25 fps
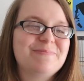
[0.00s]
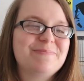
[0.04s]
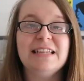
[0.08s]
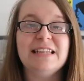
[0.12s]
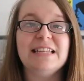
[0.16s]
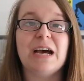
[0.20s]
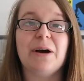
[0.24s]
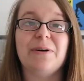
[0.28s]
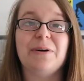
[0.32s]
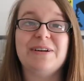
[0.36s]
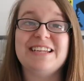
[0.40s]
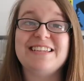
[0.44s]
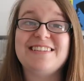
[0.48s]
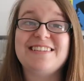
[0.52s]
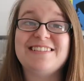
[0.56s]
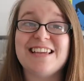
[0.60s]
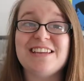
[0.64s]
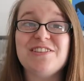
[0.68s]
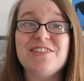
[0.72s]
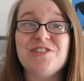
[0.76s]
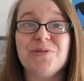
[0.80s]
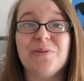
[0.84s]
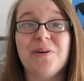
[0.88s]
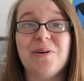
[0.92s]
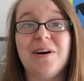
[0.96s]
Now, an
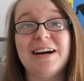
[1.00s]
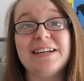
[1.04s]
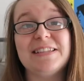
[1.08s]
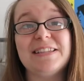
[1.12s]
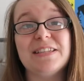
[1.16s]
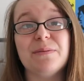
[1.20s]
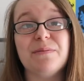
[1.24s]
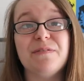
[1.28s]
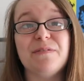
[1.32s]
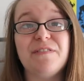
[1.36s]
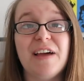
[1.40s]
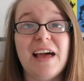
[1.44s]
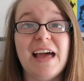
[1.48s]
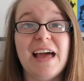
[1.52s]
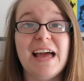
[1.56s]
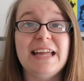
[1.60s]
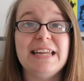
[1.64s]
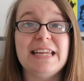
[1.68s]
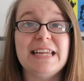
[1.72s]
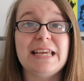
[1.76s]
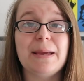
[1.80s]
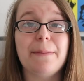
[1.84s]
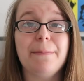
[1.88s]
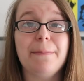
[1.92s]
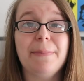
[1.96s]
essential item for
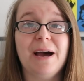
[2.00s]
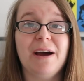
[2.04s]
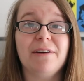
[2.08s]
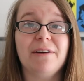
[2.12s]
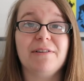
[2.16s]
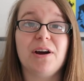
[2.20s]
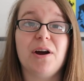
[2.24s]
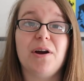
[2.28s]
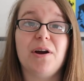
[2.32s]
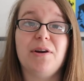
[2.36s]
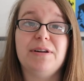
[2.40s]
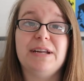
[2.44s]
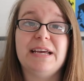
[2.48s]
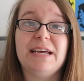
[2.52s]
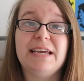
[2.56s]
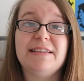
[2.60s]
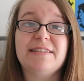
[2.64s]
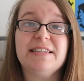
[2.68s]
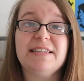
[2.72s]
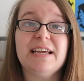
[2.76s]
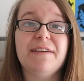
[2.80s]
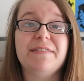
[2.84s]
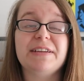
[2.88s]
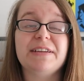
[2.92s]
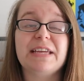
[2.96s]
any parrot owner is
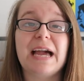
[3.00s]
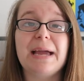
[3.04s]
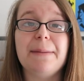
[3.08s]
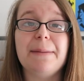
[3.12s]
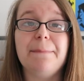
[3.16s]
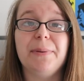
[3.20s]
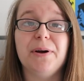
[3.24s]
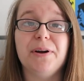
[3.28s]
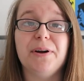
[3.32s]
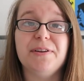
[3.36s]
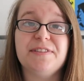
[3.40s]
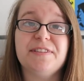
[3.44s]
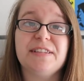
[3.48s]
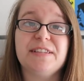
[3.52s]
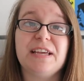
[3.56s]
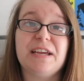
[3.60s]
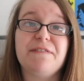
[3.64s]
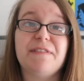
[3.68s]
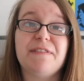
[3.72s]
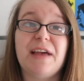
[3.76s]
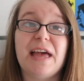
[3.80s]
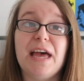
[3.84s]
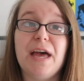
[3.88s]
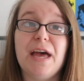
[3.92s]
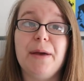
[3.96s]
having a
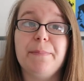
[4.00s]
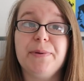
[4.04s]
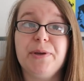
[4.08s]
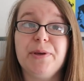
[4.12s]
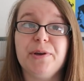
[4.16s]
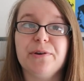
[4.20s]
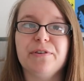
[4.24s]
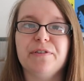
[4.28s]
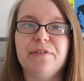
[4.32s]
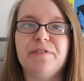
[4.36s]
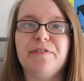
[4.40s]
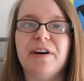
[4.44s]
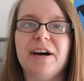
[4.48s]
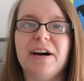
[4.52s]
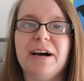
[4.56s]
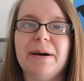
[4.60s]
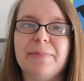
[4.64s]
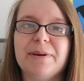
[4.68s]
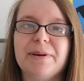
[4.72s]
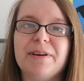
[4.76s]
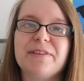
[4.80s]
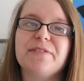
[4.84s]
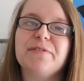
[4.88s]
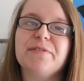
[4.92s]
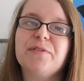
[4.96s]
bird-safe air purifier,
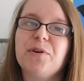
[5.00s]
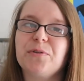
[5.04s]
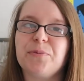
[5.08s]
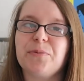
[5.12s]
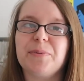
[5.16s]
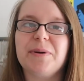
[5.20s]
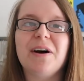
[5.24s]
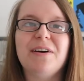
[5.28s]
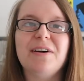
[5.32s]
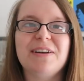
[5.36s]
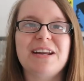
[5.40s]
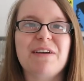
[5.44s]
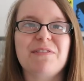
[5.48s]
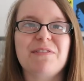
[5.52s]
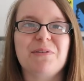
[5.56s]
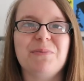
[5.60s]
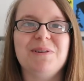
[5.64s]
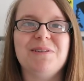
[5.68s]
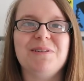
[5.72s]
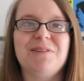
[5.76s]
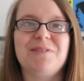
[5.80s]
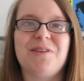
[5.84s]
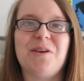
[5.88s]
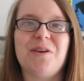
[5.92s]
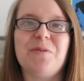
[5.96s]
because of course we can't have the
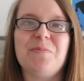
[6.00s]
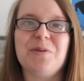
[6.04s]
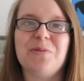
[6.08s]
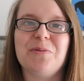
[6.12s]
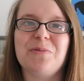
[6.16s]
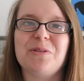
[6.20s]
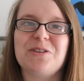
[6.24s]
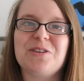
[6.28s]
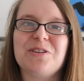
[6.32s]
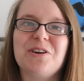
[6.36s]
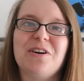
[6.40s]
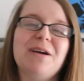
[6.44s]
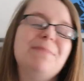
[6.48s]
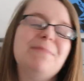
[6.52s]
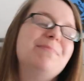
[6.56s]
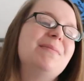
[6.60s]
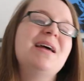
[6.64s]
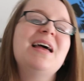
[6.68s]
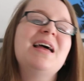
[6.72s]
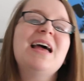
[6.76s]
windows open all the time